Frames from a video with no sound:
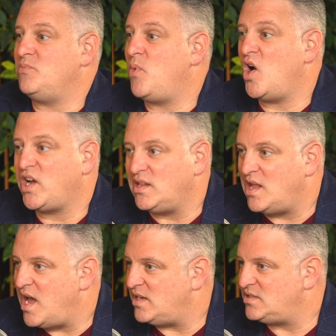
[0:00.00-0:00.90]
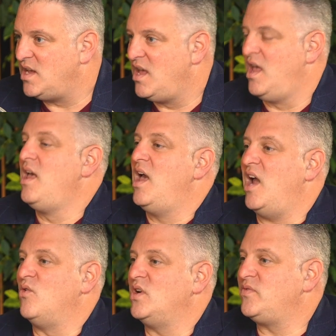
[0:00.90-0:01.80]
parking lots.
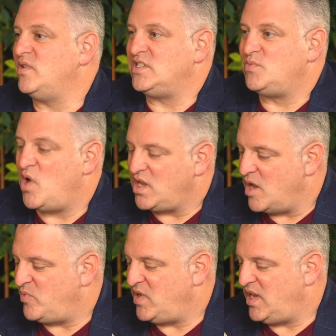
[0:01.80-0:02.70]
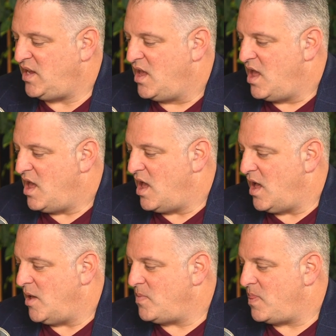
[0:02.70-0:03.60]
I worked for a small company.
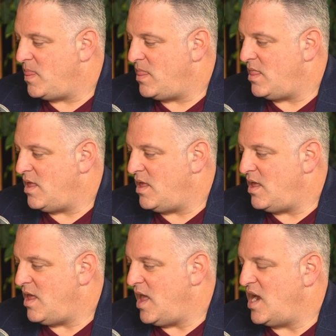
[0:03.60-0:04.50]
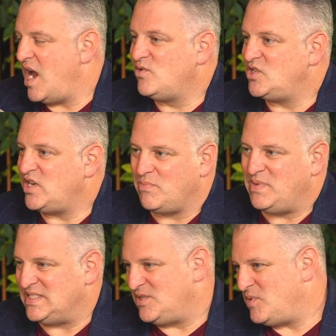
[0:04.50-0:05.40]
And I was already a
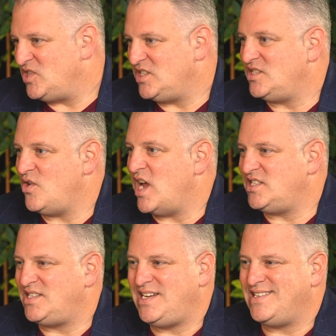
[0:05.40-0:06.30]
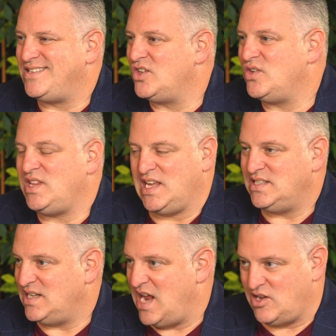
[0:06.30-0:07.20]
business person, so I just needed to learn the
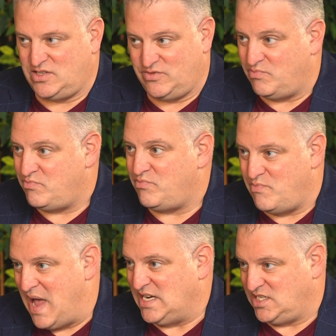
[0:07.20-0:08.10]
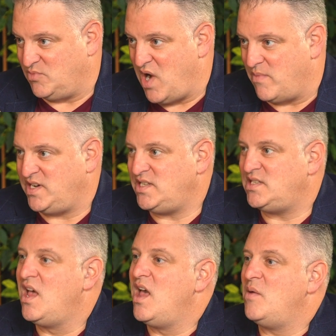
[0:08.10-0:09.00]
ins and outs of managing properties.
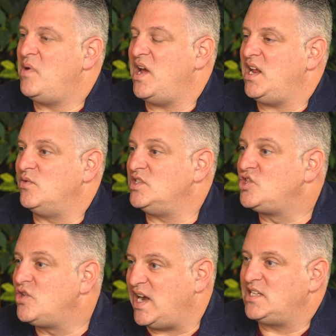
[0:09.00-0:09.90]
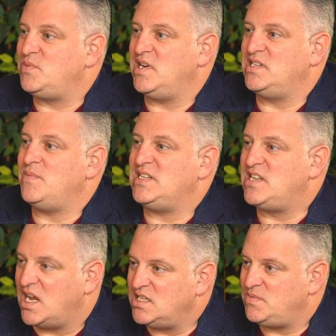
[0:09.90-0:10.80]
But it was a great experience. I met
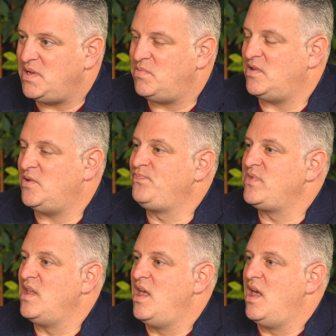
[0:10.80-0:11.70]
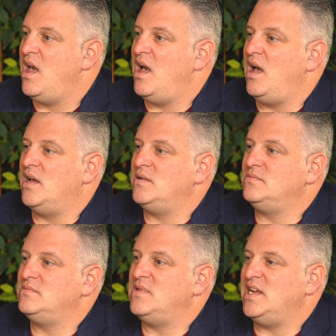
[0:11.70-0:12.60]
tons of people.
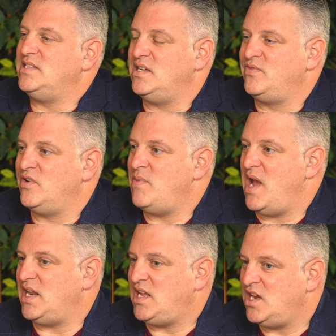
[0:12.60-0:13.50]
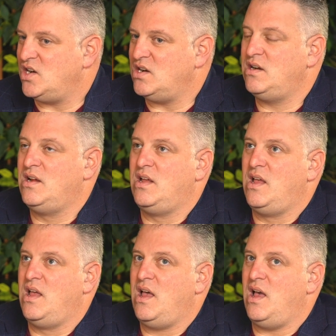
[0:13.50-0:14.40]
I did it for about a year.
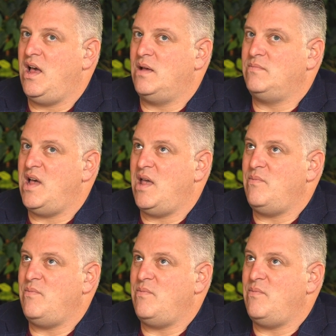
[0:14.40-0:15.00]
I